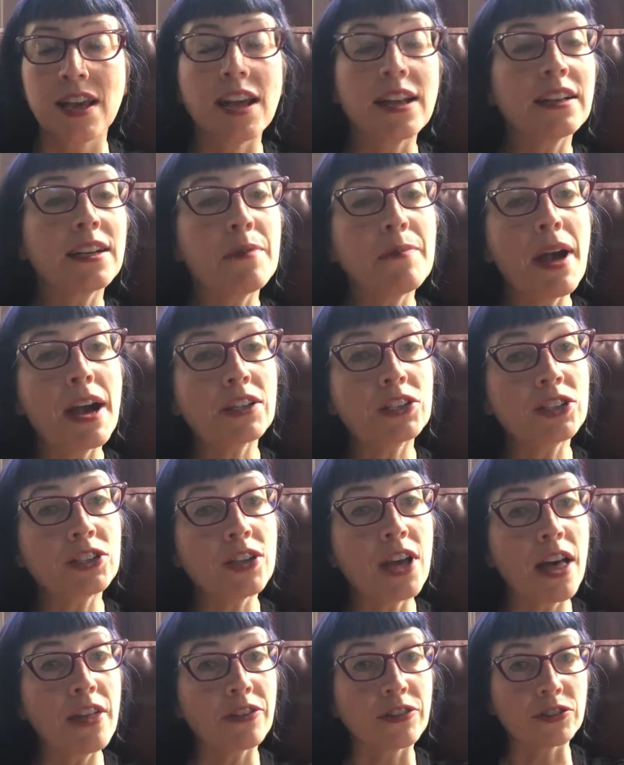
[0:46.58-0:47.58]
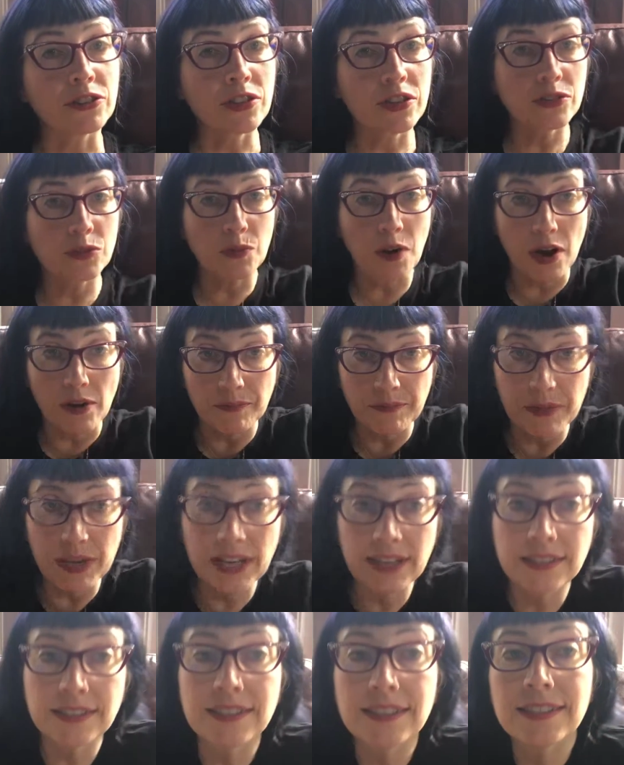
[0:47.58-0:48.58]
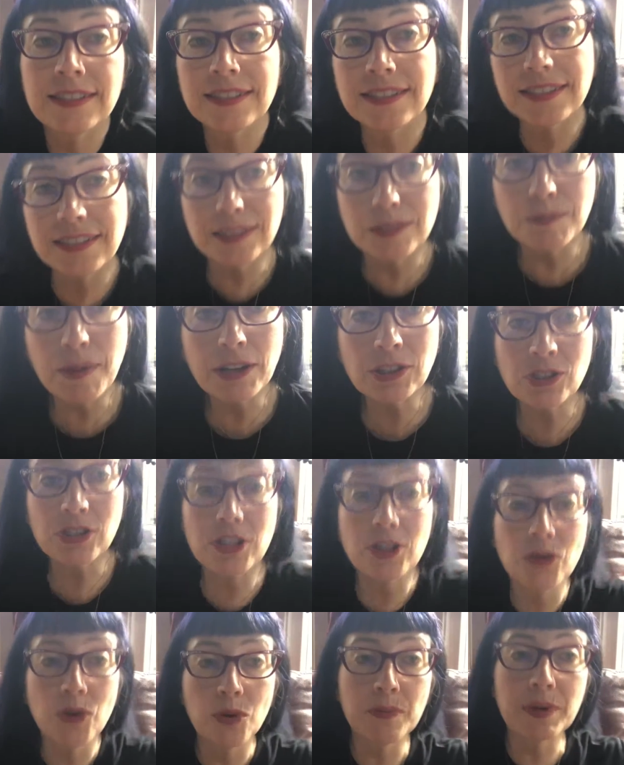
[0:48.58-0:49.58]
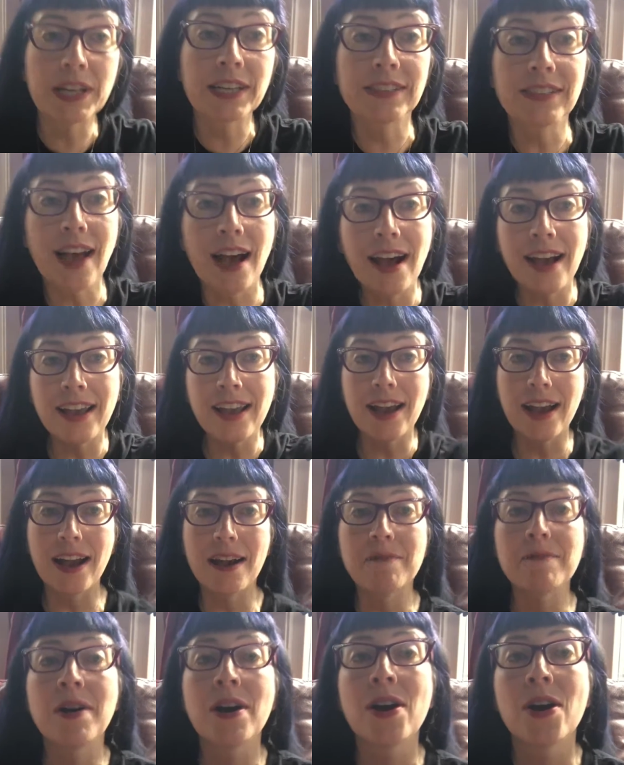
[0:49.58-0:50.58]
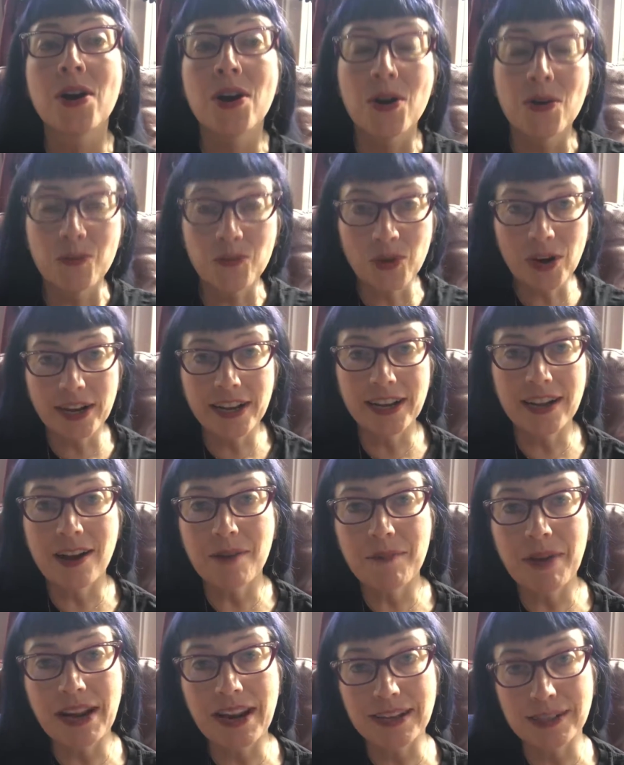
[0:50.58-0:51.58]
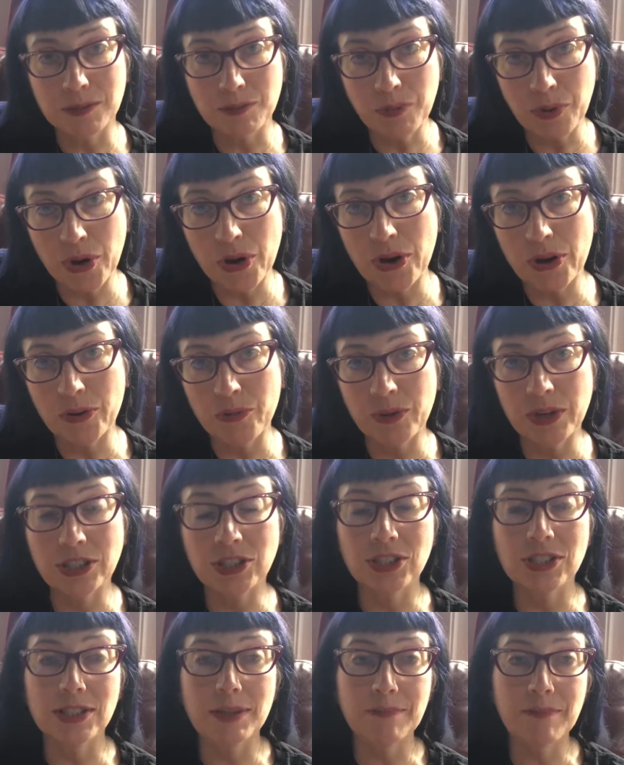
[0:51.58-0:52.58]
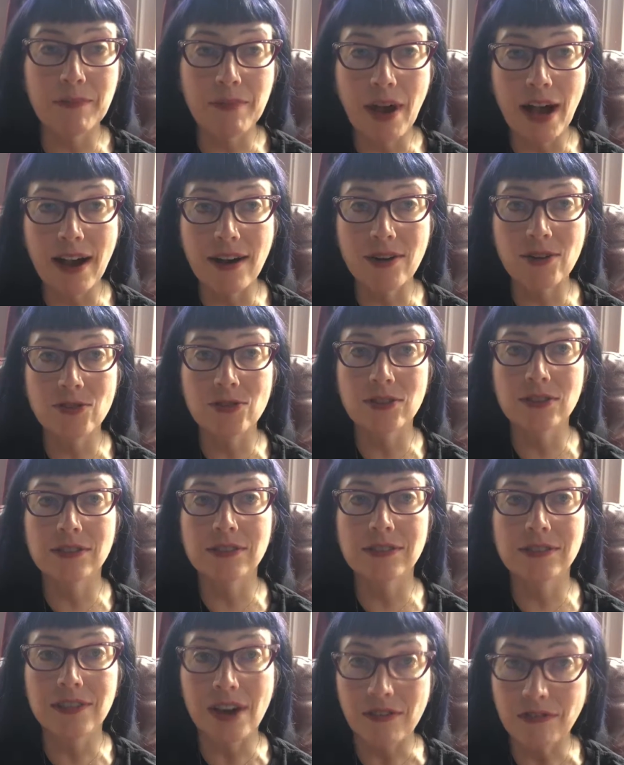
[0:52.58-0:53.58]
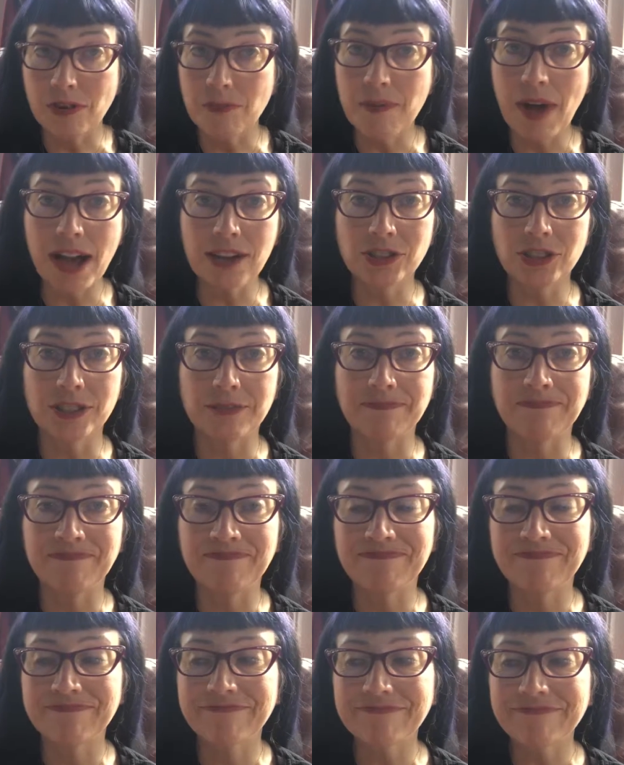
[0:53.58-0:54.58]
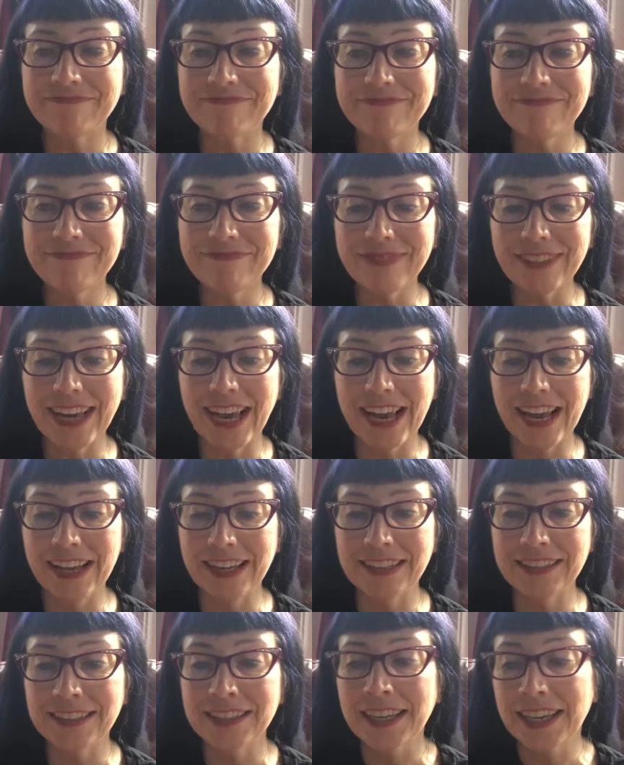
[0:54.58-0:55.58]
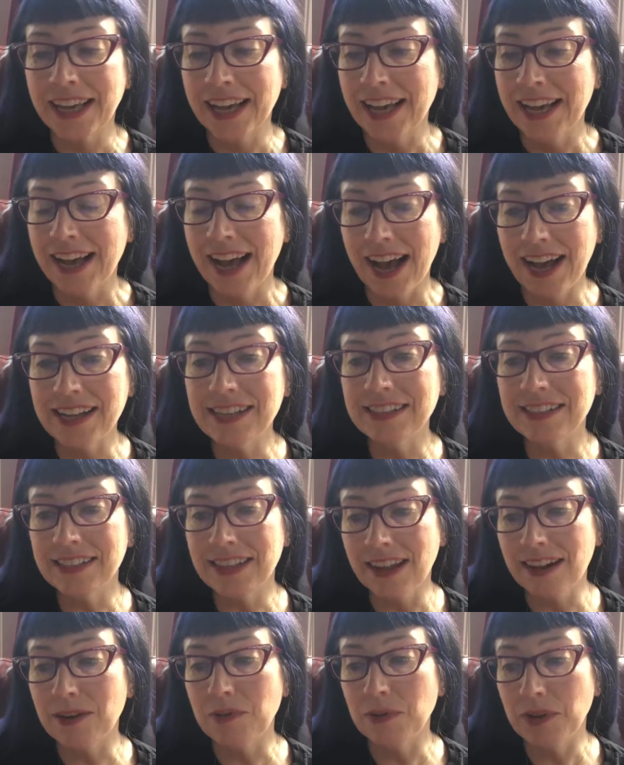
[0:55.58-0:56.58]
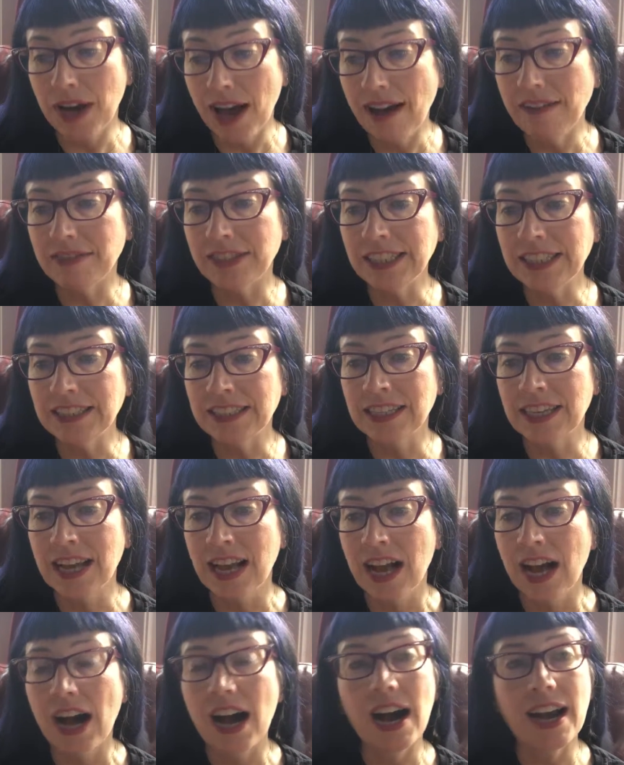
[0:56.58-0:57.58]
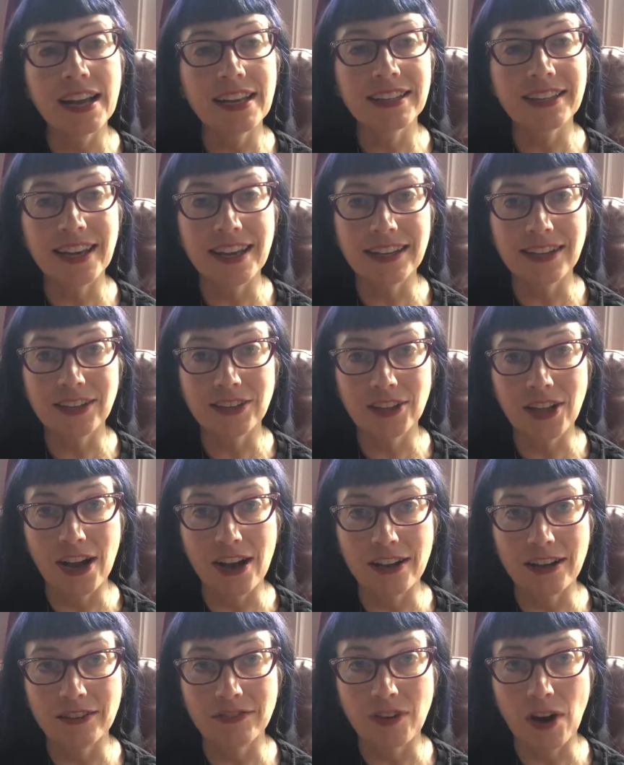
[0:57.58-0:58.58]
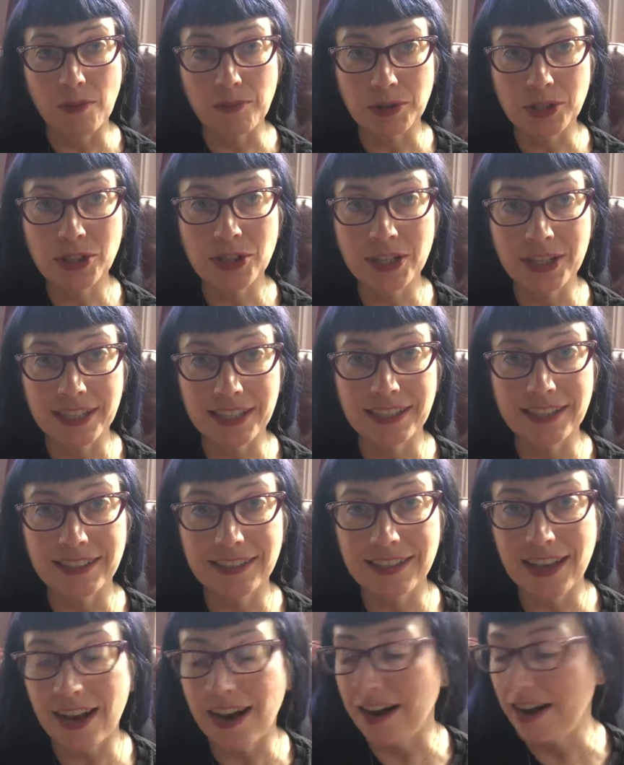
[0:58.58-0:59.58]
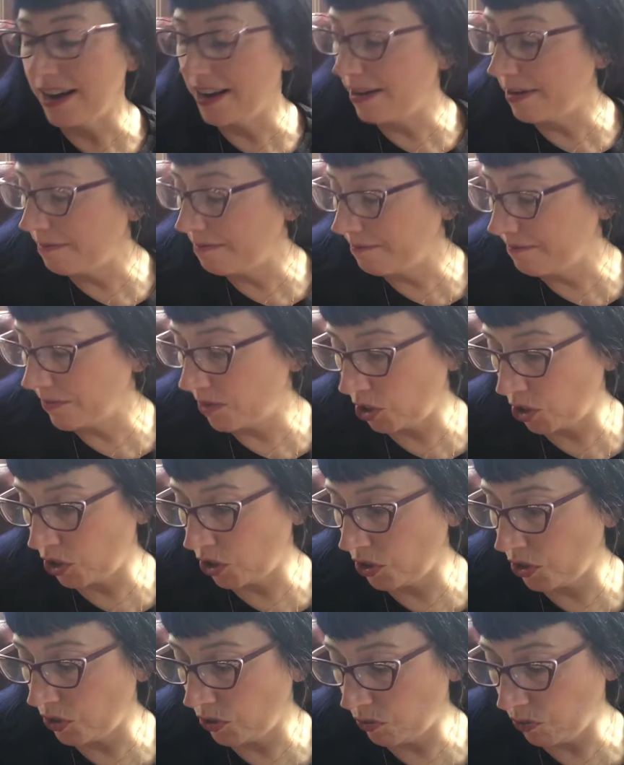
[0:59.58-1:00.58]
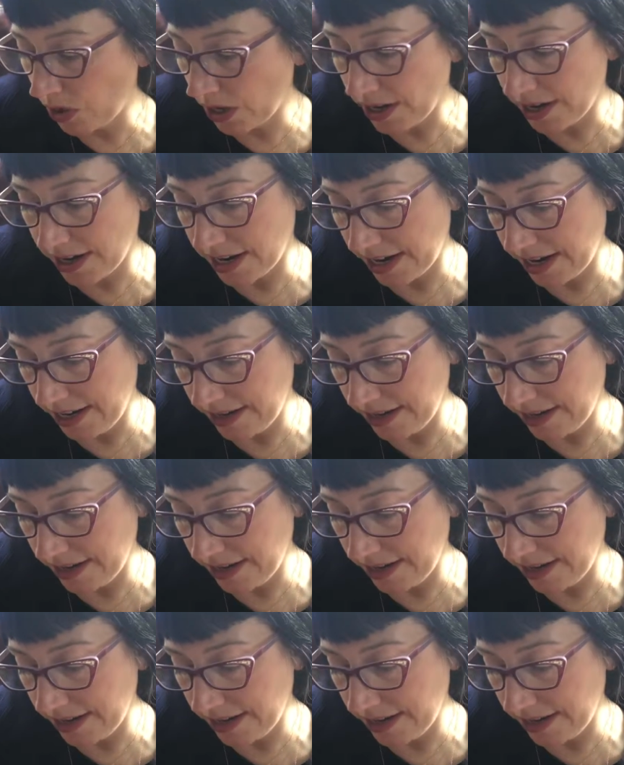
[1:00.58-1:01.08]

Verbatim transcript: and compassion to others as well, because this is especially cool because I am working on my next book, which is about self-compassion. And as luck would have it, I get a lot of opportunities um, to work on